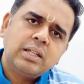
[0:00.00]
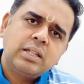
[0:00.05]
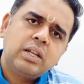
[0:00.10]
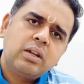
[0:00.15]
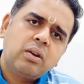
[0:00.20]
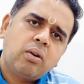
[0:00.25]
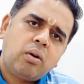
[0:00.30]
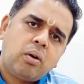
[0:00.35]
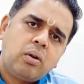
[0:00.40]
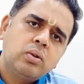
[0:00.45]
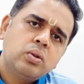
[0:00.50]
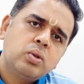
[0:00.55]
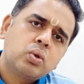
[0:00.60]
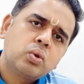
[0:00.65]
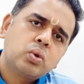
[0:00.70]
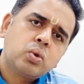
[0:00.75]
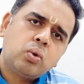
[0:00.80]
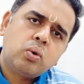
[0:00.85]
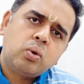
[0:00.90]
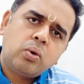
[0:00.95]
she
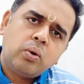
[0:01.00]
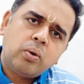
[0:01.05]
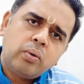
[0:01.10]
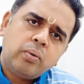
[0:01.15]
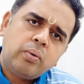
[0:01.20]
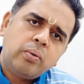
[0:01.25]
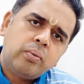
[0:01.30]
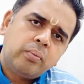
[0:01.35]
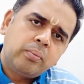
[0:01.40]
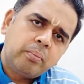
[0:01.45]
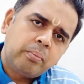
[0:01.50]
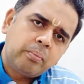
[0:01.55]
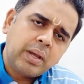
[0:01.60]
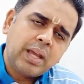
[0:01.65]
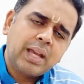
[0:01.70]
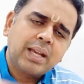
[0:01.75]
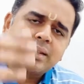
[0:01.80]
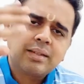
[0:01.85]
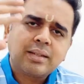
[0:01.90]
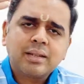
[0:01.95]
also
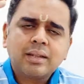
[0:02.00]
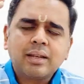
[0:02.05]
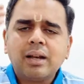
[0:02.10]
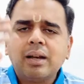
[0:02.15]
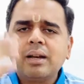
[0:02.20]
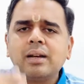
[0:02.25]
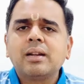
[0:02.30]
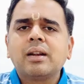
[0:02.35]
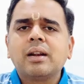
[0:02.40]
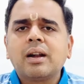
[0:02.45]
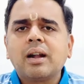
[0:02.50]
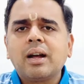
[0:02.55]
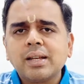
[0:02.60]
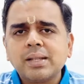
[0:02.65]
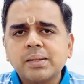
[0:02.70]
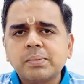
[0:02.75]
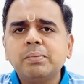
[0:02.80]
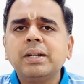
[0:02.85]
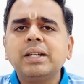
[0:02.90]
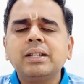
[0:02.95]
makes her
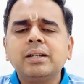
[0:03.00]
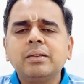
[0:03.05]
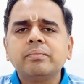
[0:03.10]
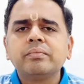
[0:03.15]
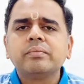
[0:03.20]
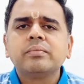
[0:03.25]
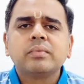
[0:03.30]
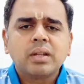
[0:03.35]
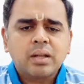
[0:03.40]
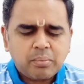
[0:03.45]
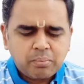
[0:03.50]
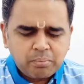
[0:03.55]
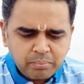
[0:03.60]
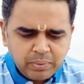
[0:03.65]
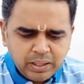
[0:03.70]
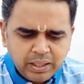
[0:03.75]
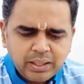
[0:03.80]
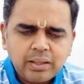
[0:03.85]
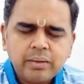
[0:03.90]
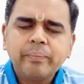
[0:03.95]
husband
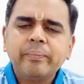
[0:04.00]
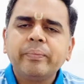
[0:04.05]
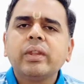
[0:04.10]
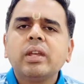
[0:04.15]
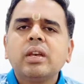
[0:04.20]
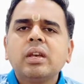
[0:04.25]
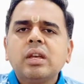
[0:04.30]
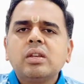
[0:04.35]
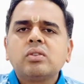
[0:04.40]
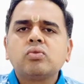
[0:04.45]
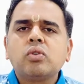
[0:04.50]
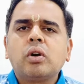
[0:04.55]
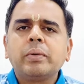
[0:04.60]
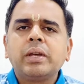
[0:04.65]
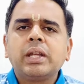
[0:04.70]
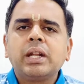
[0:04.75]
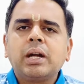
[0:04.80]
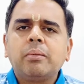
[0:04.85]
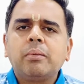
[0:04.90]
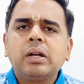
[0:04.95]
meet
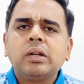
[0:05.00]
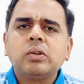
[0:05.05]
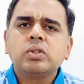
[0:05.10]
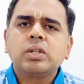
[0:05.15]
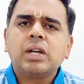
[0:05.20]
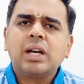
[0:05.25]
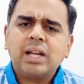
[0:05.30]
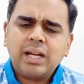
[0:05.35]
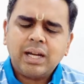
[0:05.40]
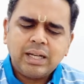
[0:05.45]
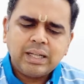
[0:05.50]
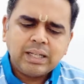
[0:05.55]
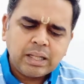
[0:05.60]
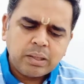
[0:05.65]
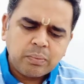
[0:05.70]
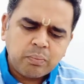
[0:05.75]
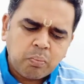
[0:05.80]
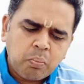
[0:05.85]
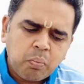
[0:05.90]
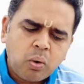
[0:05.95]
Swami Ramanuja, and
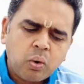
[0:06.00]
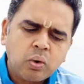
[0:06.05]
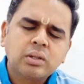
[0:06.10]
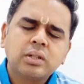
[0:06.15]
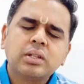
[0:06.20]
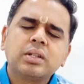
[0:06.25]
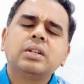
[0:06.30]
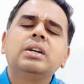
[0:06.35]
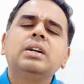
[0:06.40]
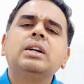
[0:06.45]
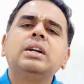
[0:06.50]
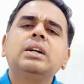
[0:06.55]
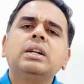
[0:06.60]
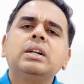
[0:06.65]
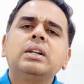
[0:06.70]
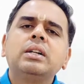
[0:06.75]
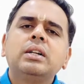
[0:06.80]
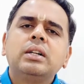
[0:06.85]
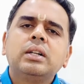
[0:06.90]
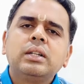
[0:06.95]
they both
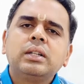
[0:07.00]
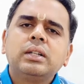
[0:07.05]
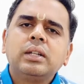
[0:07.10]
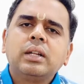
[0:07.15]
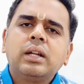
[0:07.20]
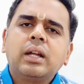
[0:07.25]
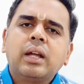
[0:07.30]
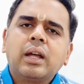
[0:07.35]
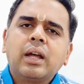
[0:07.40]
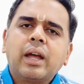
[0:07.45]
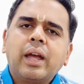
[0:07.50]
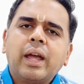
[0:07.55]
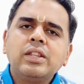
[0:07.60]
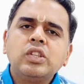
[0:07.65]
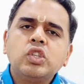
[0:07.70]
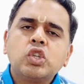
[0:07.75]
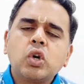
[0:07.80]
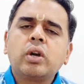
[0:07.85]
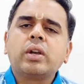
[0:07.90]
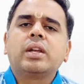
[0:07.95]

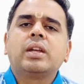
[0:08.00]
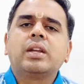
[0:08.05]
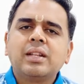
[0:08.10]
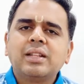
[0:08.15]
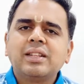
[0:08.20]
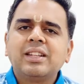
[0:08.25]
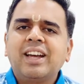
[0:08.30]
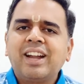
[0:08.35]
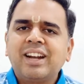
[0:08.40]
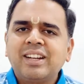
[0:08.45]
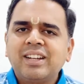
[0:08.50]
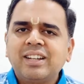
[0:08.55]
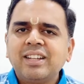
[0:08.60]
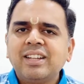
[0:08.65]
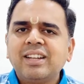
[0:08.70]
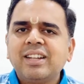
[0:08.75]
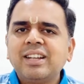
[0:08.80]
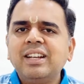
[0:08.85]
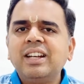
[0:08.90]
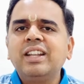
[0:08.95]
enjoy that
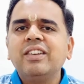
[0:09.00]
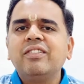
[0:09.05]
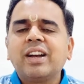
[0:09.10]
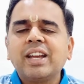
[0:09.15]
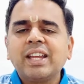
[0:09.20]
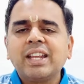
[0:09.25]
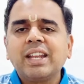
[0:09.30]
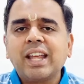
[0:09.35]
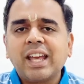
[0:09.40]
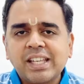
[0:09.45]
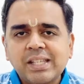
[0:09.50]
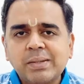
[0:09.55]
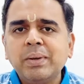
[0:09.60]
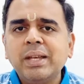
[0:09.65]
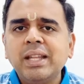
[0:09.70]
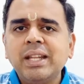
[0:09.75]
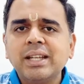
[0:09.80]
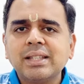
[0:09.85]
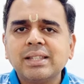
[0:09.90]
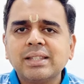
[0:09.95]
divine
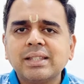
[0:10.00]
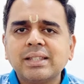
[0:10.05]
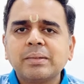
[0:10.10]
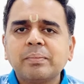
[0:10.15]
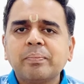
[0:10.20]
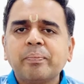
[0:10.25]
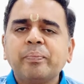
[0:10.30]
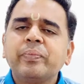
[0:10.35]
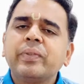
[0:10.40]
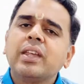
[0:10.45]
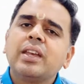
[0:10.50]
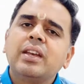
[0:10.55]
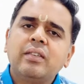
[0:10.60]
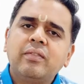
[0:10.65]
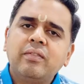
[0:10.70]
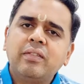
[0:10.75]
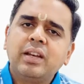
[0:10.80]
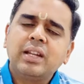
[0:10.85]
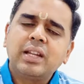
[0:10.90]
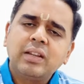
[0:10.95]
experience
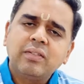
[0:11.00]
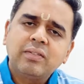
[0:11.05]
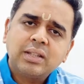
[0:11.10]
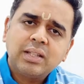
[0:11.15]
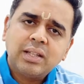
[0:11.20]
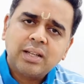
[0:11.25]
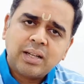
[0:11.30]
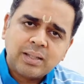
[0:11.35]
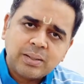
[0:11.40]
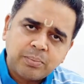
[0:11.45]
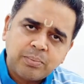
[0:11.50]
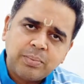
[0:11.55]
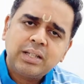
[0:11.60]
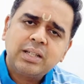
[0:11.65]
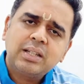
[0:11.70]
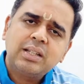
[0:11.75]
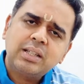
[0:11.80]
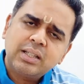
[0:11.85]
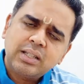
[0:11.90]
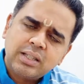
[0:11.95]
where even the
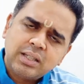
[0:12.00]
husband